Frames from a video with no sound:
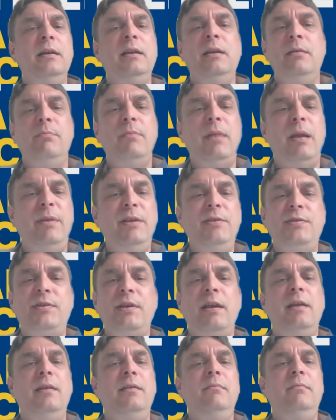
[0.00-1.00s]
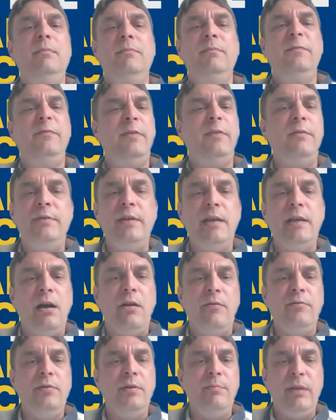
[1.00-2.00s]
maybe send 50,
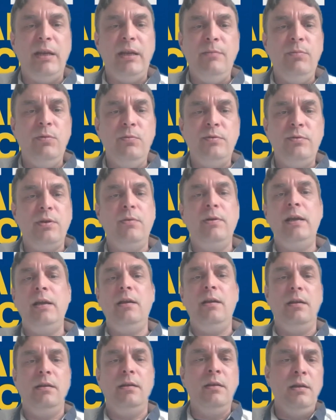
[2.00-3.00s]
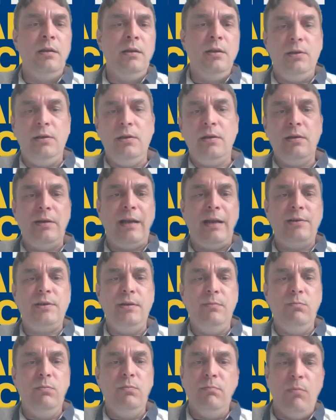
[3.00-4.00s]
100 people to it, and you can
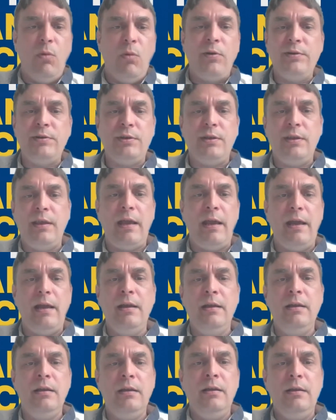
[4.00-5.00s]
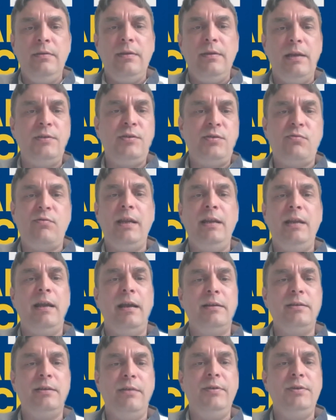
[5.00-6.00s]
actually monitor their screen
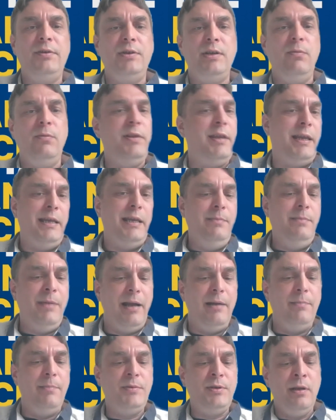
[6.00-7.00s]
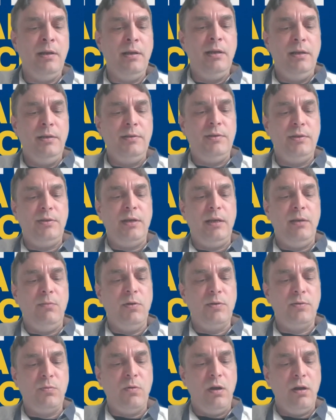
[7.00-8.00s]
activity with Heatmaps to see
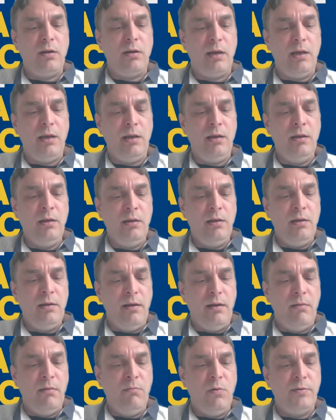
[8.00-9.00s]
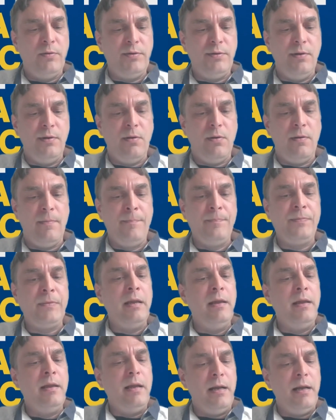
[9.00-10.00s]
what's working and what's not.
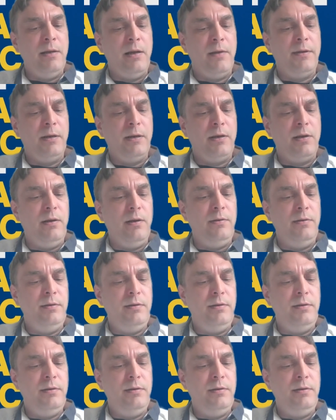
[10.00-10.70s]
Another good